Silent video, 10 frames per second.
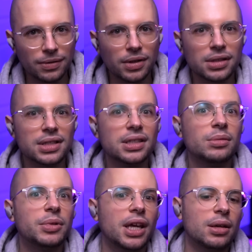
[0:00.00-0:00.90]
if he'll
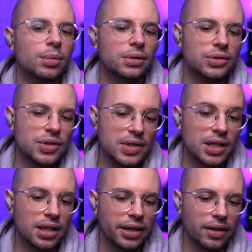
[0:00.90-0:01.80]
still be able to
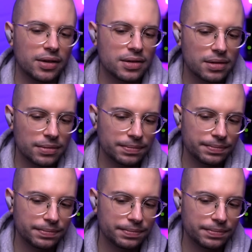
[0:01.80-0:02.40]
sing like this.